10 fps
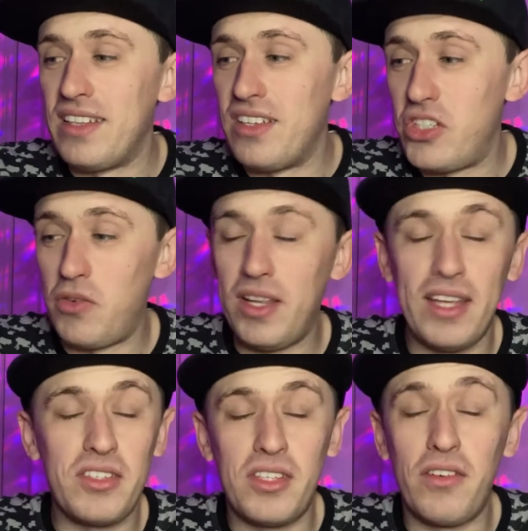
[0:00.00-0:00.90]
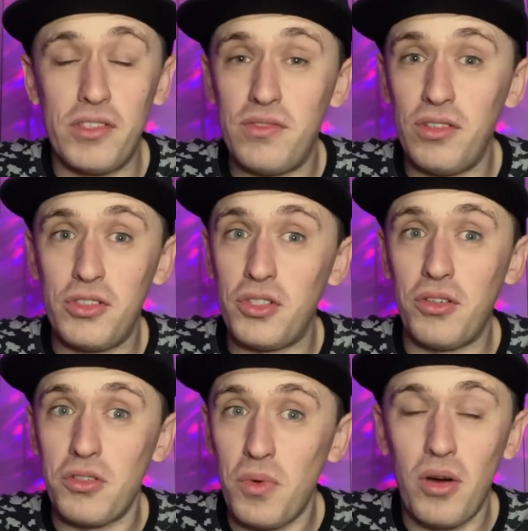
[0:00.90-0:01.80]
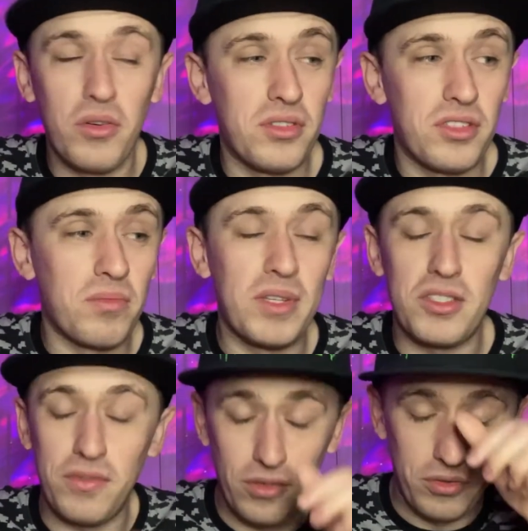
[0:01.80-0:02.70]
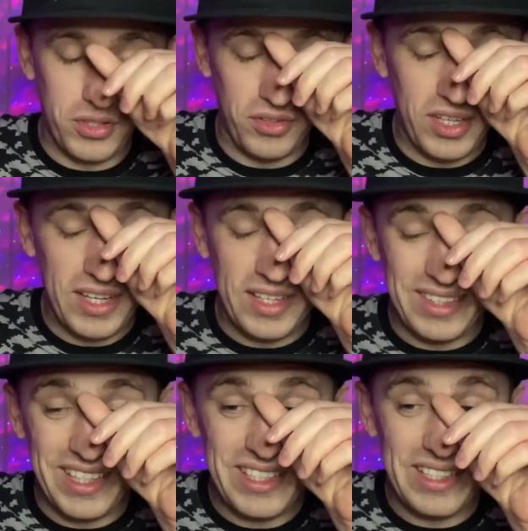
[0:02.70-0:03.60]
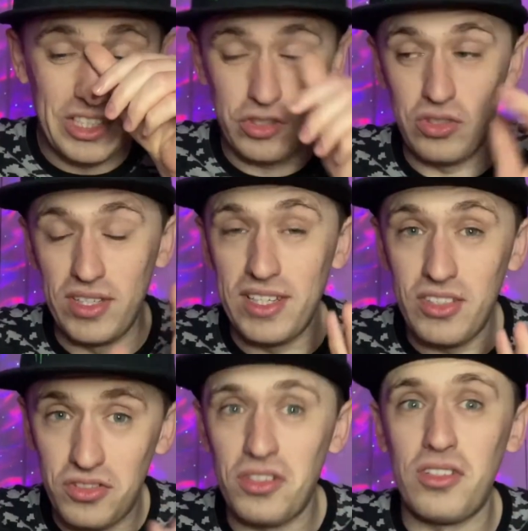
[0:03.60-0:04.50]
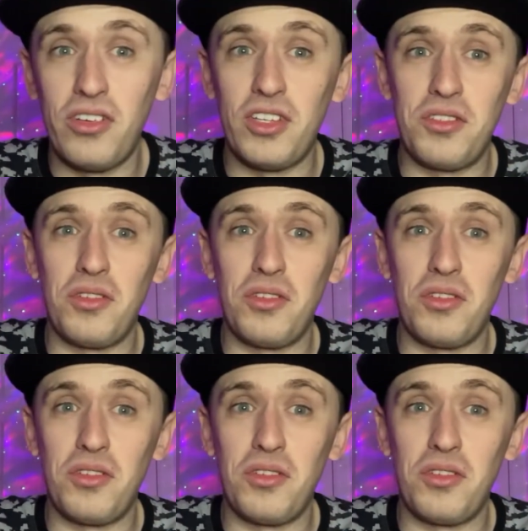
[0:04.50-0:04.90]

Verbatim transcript: and uh, generally that stuff is full of sugar as well because it's mixed fruit so this is literally just like your